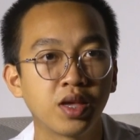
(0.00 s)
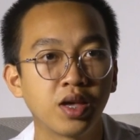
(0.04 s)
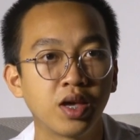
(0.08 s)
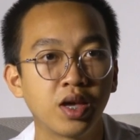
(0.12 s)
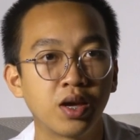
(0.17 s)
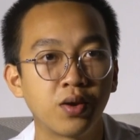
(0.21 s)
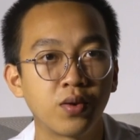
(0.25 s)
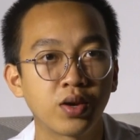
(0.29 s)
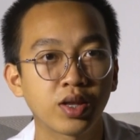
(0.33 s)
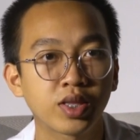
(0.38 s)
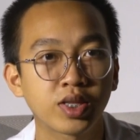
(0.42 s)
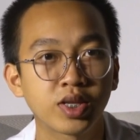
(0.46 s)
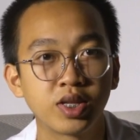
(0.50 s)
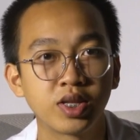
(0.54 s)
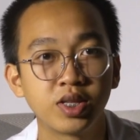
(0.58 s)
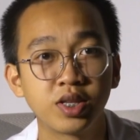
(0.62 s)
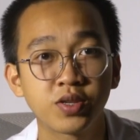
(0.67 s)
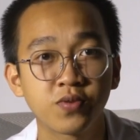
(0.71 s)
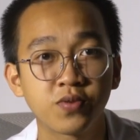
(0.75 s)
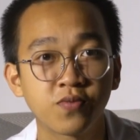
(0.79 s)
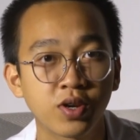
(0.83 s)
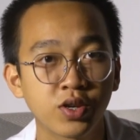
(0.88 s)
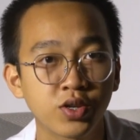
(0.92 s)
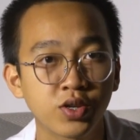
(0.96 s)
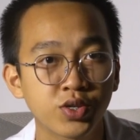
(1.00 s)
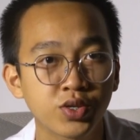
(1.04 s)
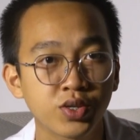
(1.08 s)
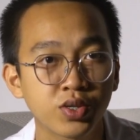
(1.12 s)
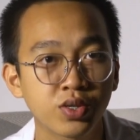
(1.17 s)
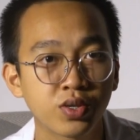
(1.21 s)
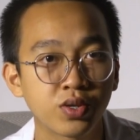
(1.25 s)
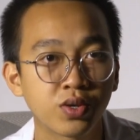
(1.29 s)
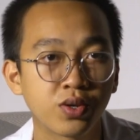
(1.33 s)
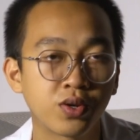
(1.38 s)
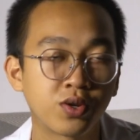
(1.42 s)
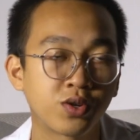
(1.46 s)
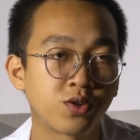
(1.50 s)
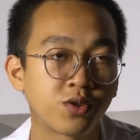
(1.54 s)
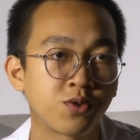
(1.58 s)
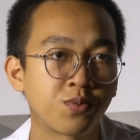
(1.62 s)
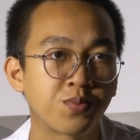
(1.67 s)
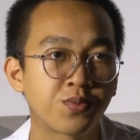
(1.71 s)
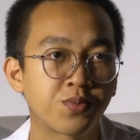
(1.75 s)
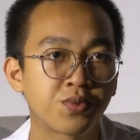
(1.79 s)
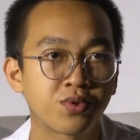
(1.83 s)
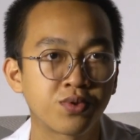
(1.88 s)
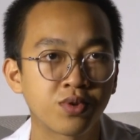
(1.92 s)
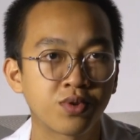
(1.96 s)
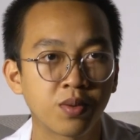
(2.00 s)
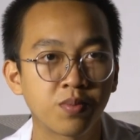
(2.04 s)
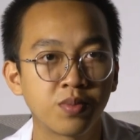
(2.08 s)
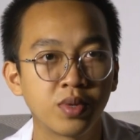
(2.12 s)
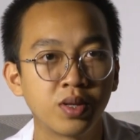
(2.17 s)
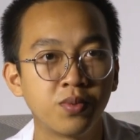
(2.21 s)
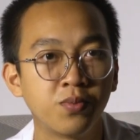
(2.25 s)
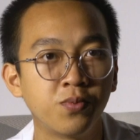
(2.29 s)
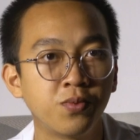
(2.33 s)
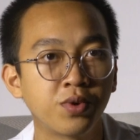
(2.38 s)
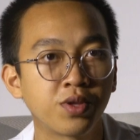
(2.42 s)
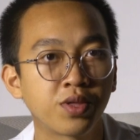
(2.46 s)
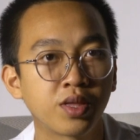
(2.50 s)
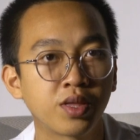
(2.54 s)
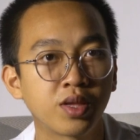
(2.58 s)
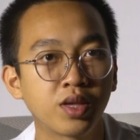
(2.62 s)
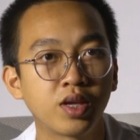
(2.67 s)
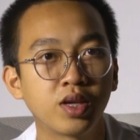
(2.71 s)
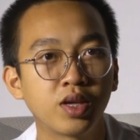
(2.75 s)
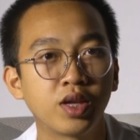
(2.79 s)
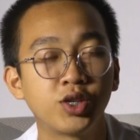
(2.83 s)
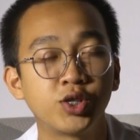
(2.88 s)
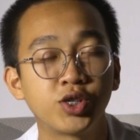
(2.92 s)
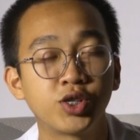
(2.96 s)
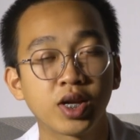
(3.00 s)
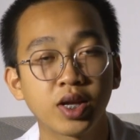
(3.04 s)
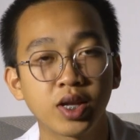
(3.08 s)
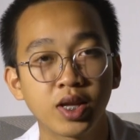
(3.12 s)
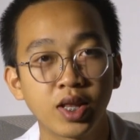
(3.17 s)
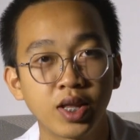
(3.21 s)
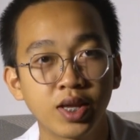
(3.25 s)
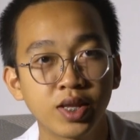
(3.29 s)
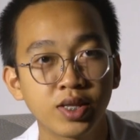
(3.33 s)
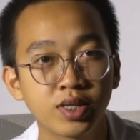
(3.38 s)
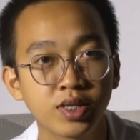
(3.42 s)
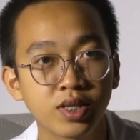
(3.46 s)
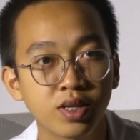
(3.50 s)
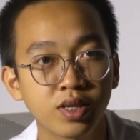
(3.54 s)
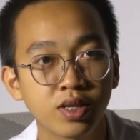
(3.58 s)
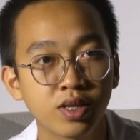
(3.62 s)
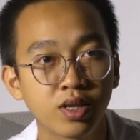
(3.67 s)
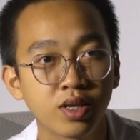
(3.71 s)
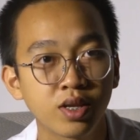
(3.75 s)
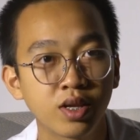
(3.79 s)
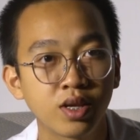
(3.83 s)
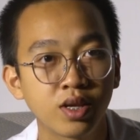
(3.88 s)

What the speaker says: erectile dysfunction or problem with ejaculating.